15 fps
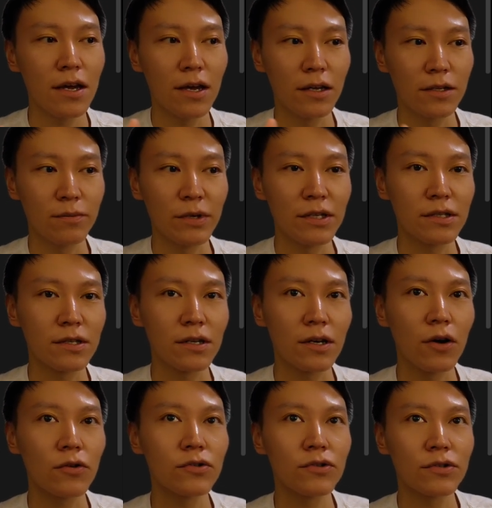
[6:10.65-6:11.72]
It means
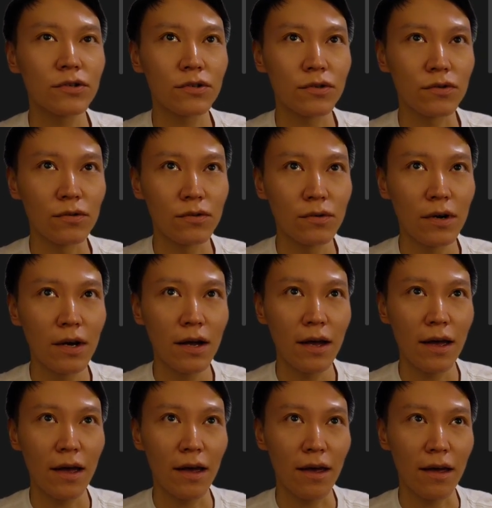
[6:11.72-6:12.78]
go to school
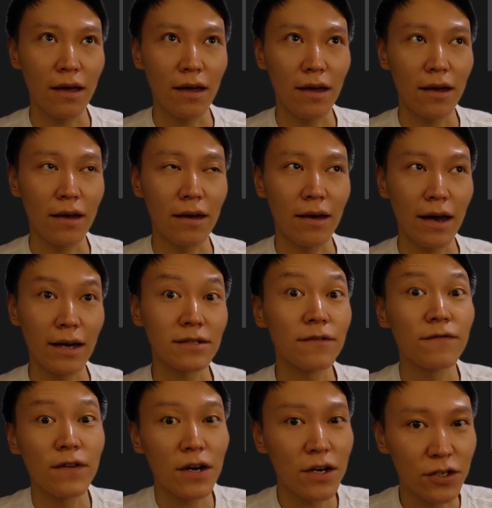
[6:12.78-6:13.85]
as a
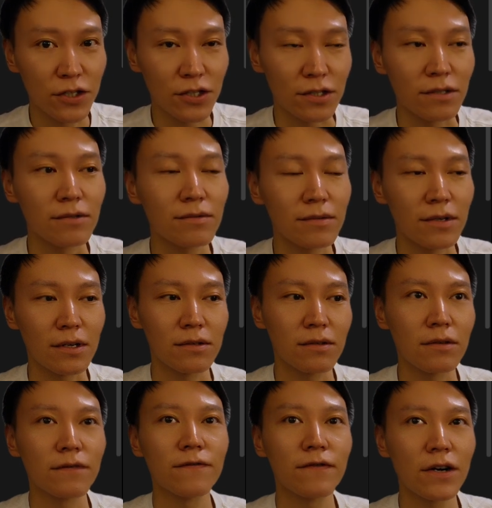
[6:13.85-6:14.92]
function. Yeah,
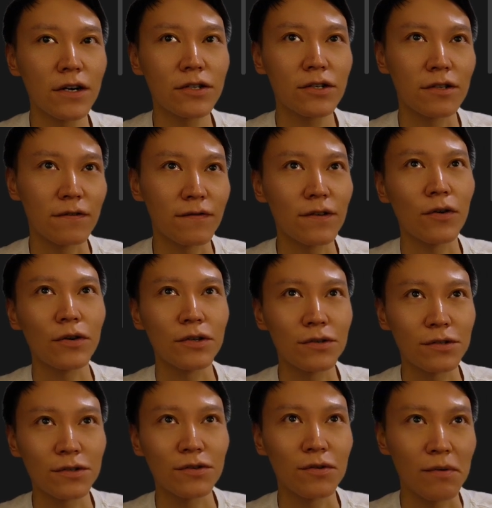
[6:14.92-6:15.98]
so the function of going
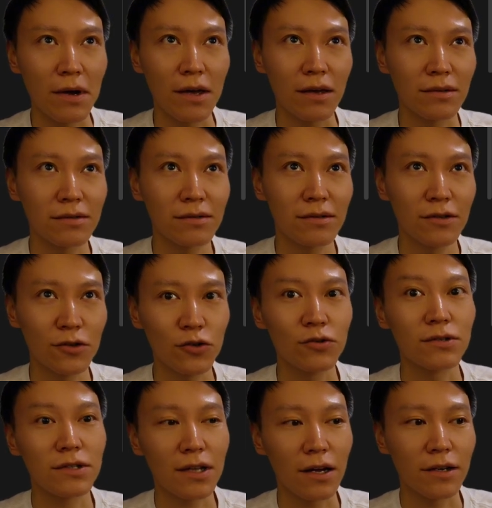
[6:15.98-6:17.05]
to school is to
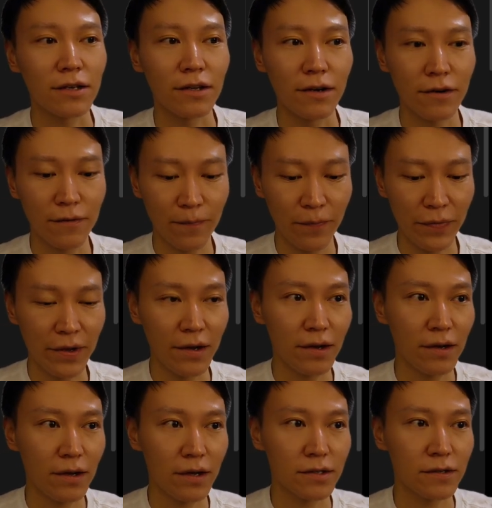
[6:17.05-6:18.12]
study there. Yeah,
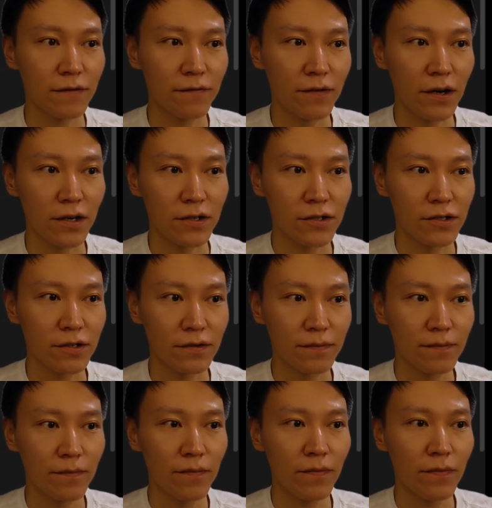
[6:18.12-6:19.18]
as a function.